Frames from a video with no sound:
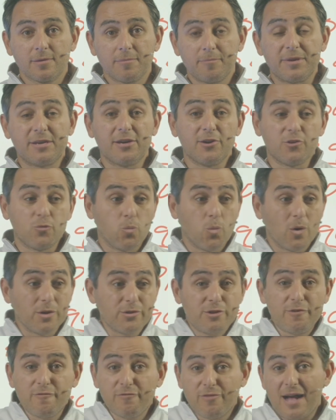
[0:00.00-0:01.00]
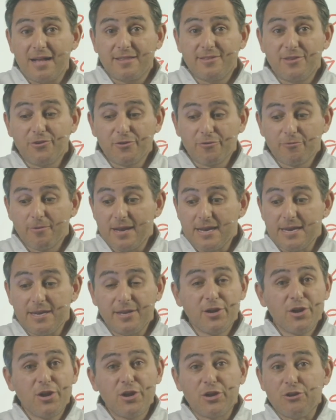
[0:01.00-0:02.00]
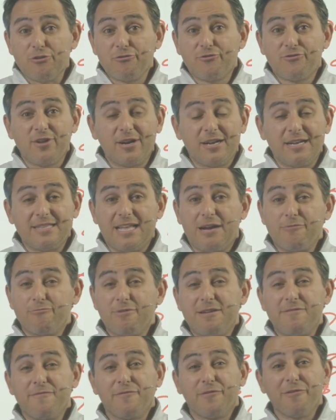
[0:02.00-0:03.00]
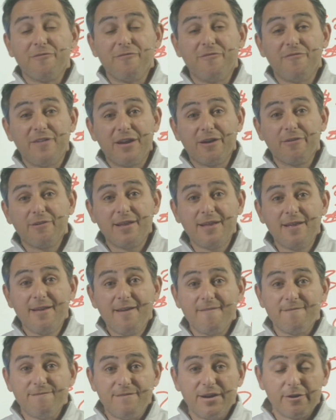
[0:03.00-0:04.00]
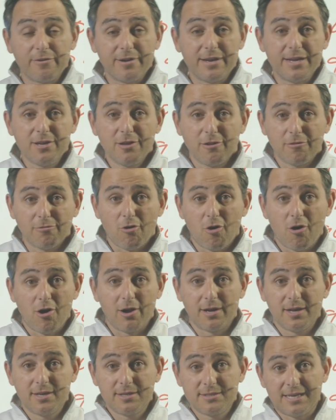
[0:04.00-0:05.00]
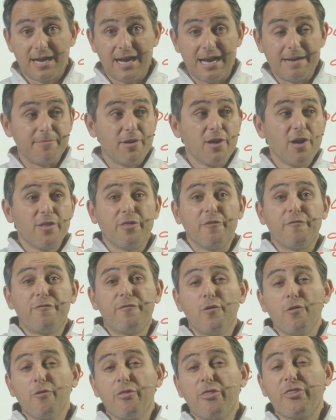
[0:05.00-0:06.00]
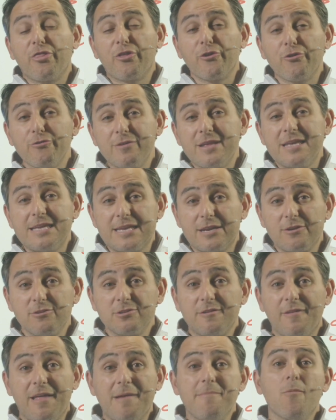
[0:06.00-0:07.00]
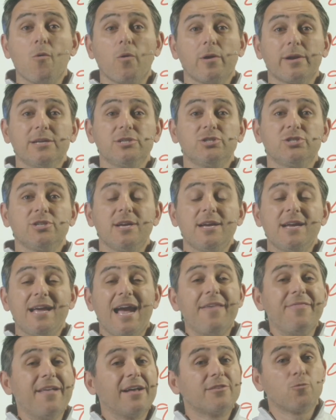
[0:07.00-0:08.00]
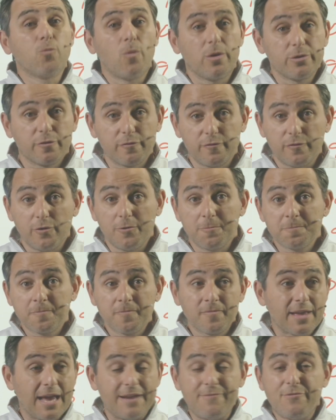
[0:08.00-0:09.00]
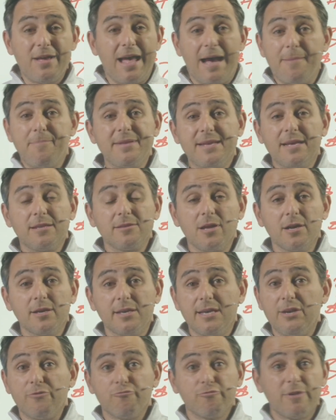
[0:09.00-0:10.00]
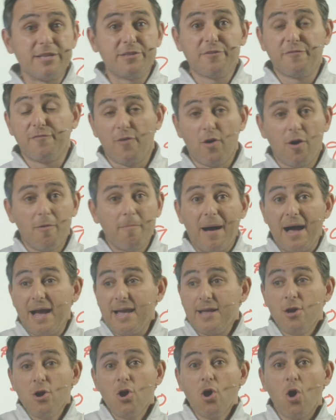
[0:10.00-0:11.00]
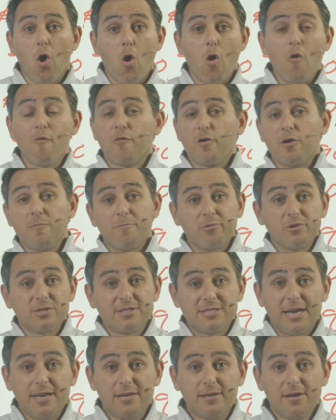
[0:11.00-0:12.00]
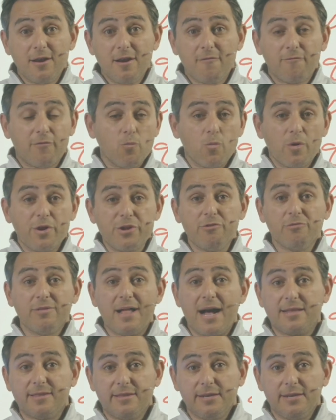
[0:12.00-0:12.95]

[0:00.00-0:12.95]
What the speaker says: Because once you've locked in your rate, you're stuck at that rate for a very, very long time. The full 30 years of that mortgage. And that's wonderful. And if you happen to get lucky and rates fall by over 1% from where you locked it